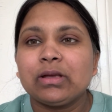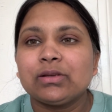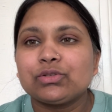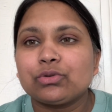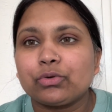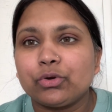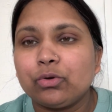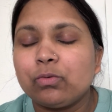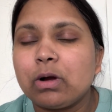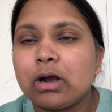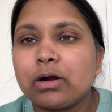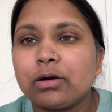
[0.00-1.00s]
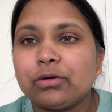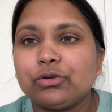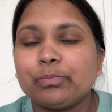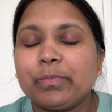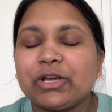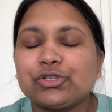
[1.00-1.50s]
So
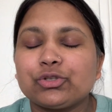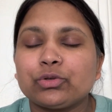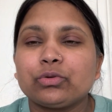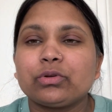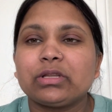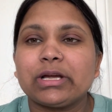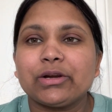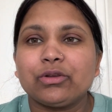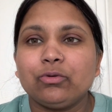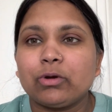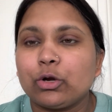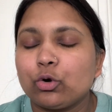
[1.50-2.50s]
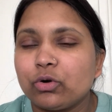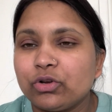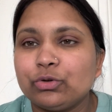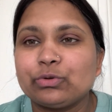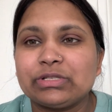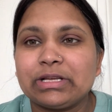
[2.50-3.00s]
make sure that you are not
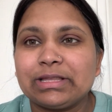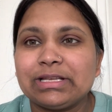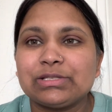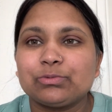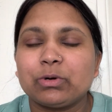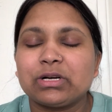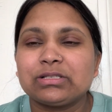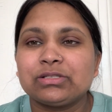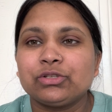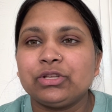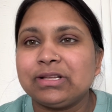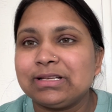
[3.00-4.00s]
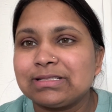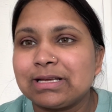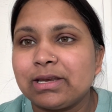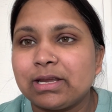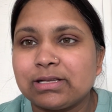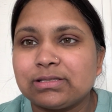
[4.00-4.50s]
using these words, these
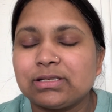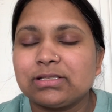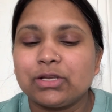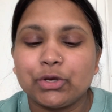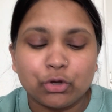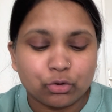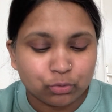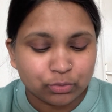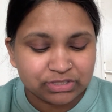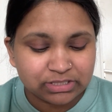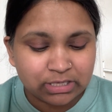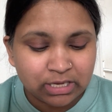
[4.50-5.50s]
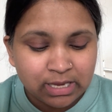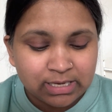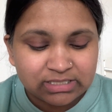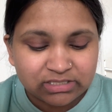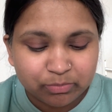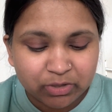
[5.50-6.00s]
sentences in your OET
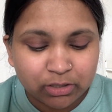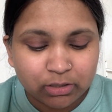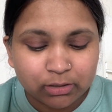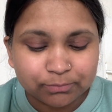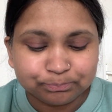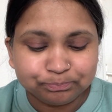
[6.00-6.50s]
speaking.